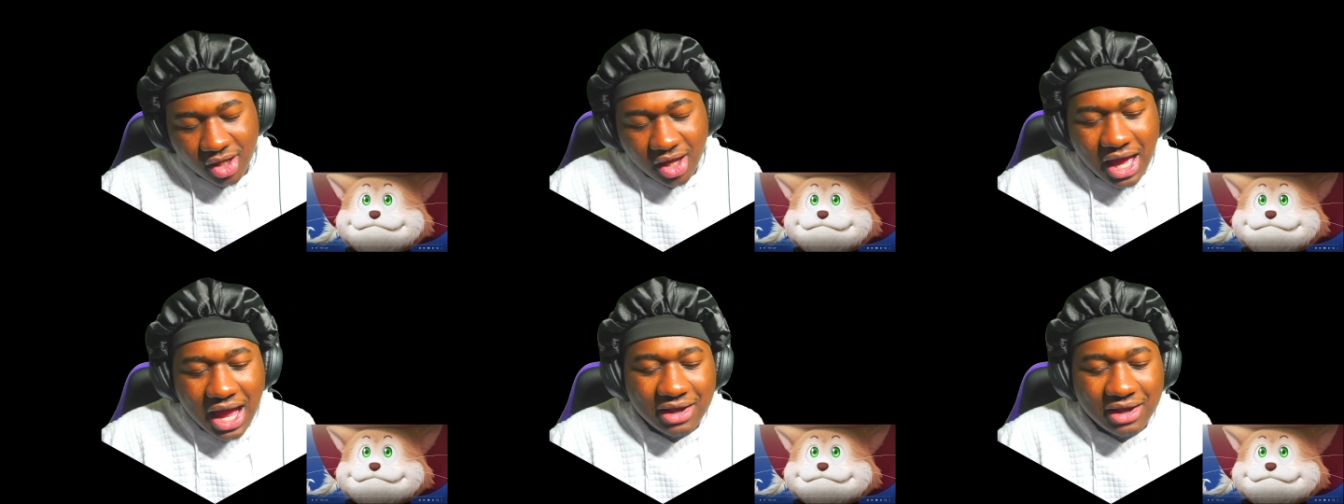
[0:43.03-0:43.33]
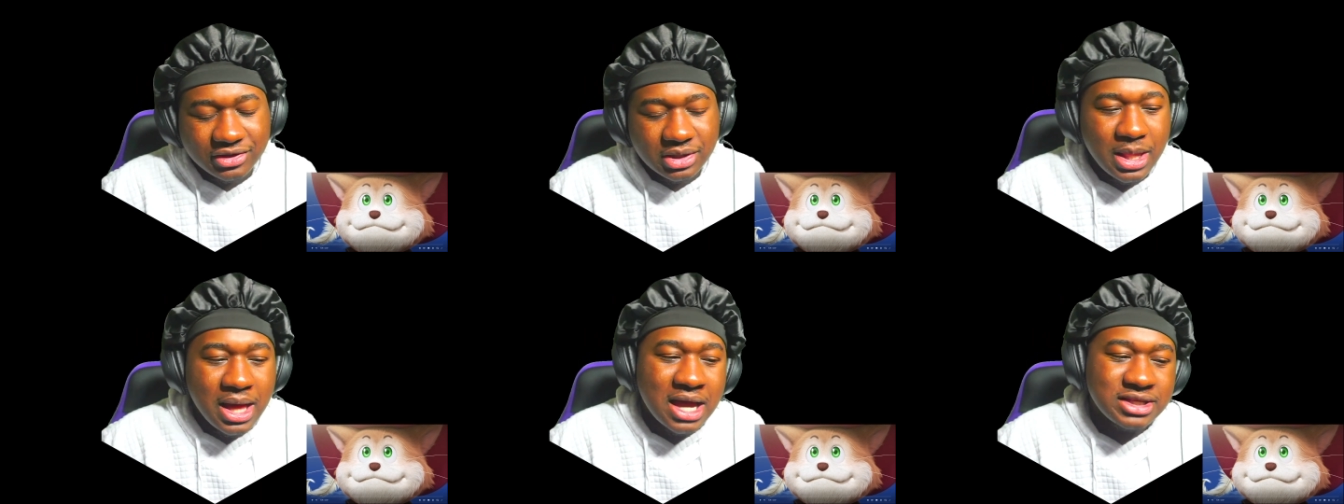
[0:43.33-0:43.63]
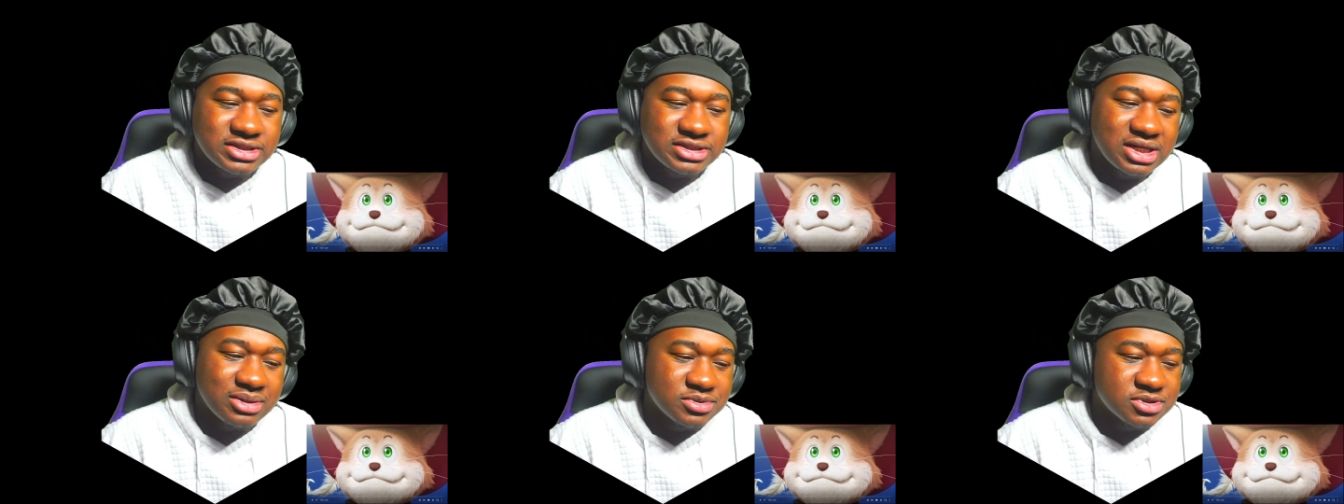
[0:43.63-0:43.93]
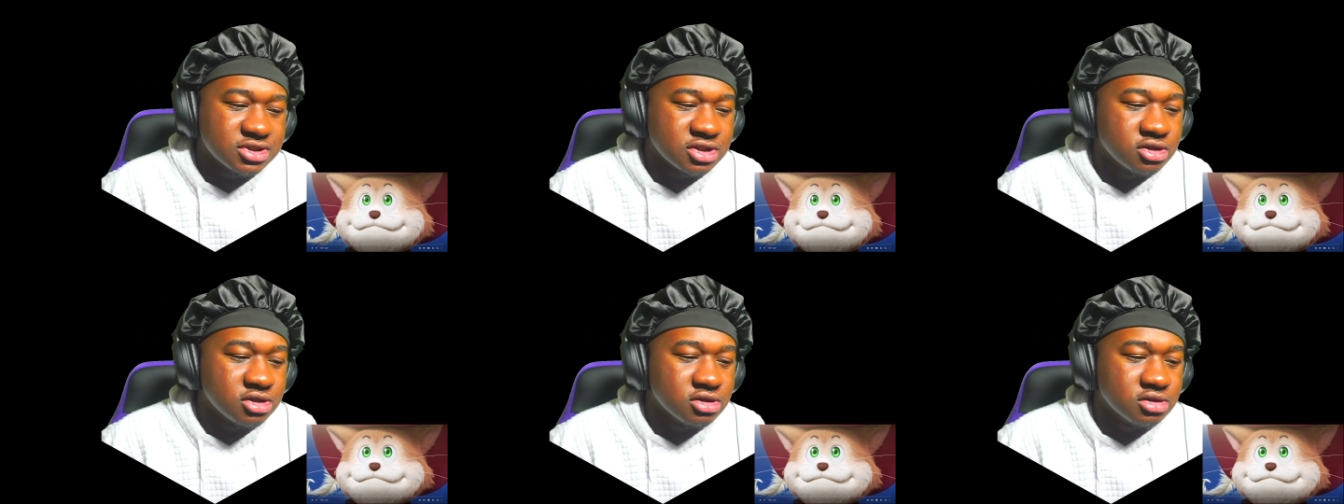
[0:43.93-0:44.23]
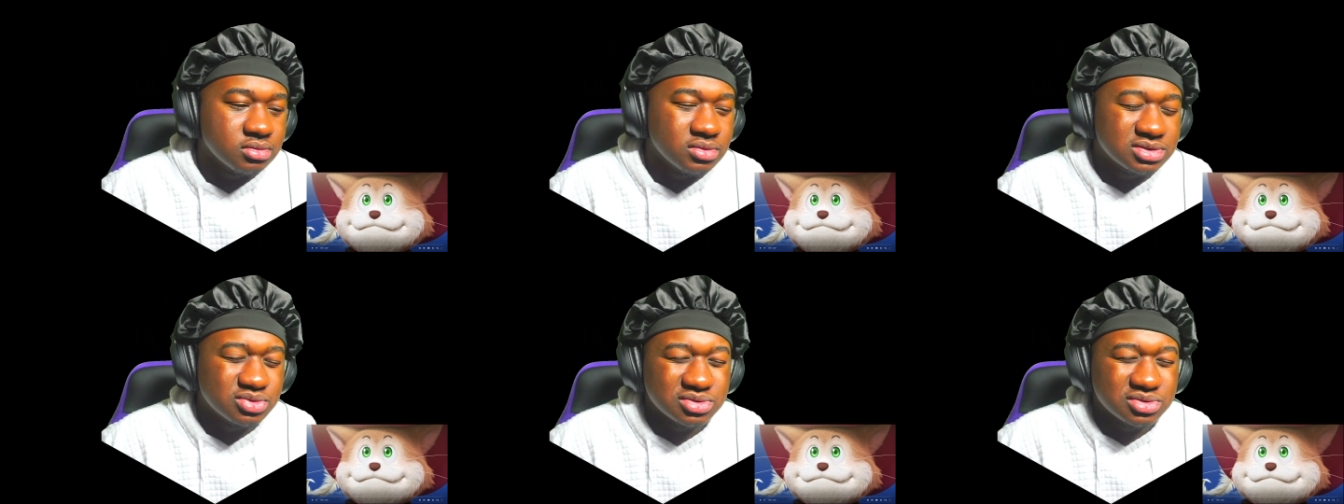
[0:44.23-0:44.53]
At the last
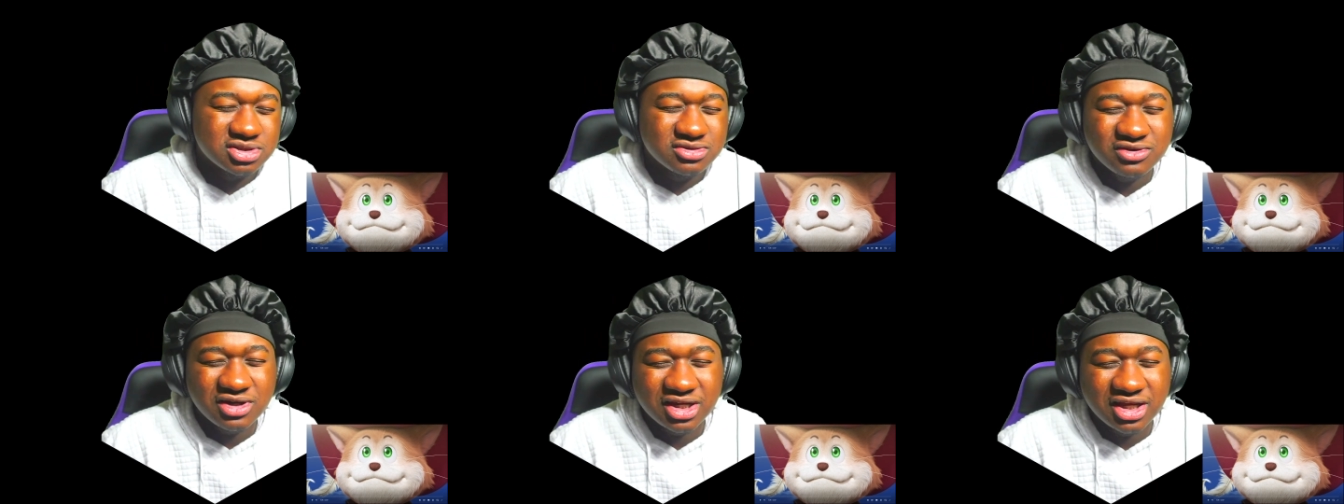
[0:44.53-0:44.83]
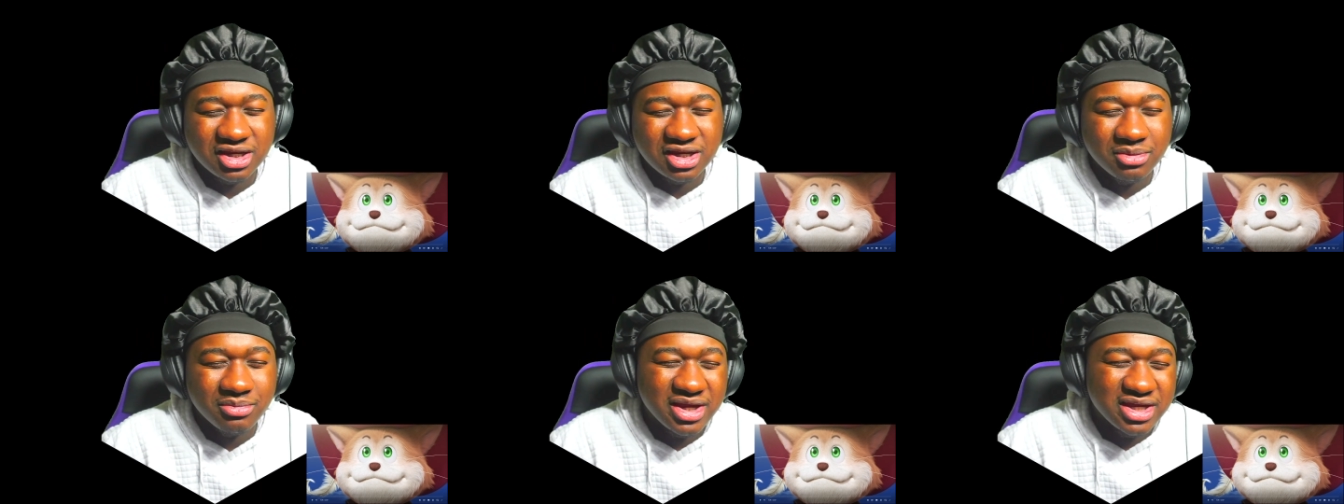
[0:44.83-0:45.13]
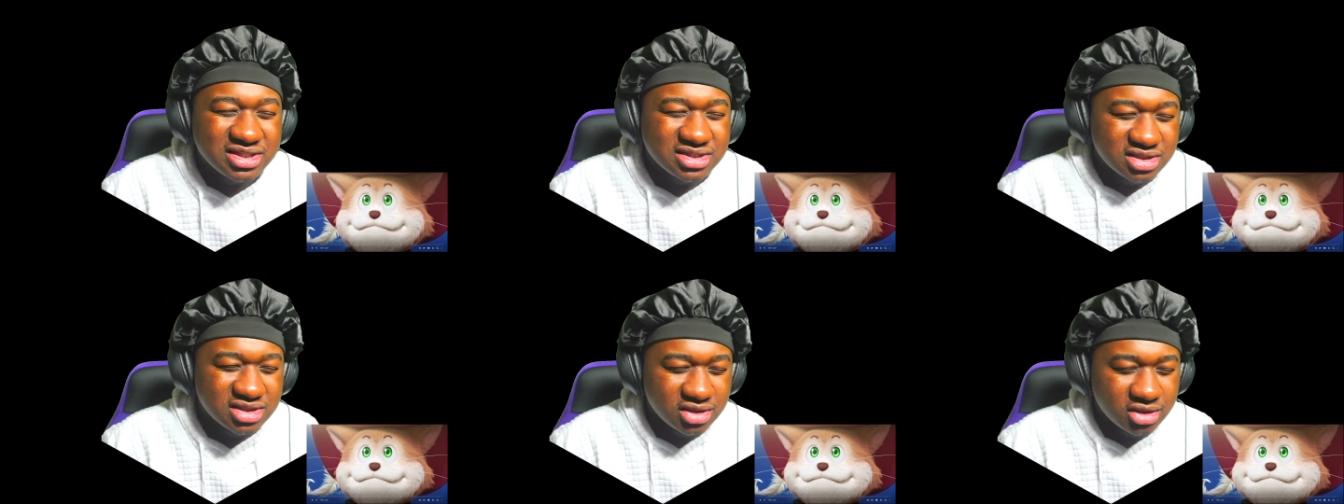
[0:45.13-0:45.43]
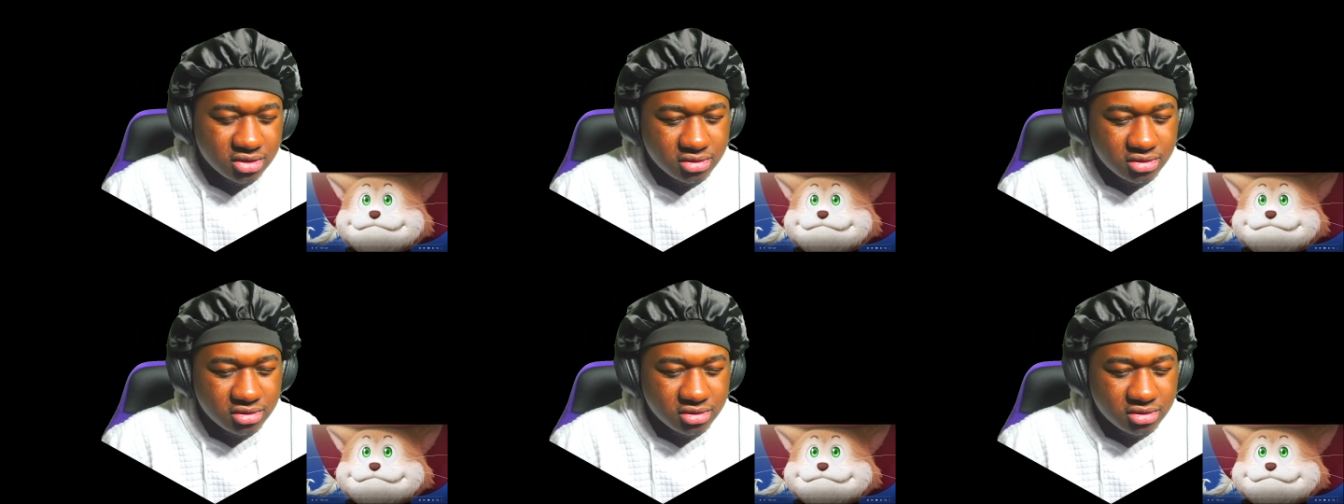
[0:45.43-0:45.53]
episode, which was fucking amazing.